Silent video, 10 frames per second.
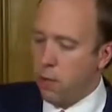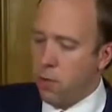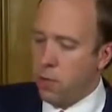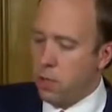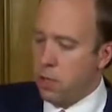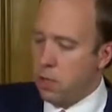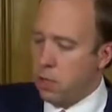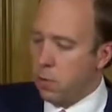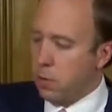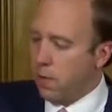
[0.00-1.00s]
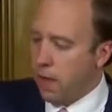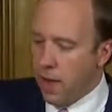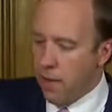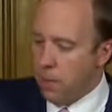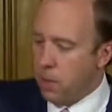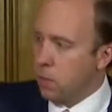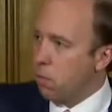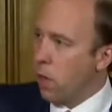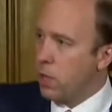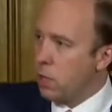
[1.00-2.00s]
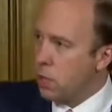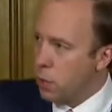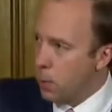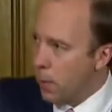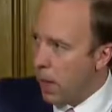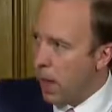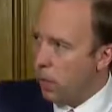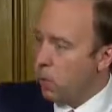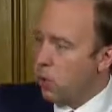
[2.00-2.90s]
For instance, there was a flare-up in Western Supermare,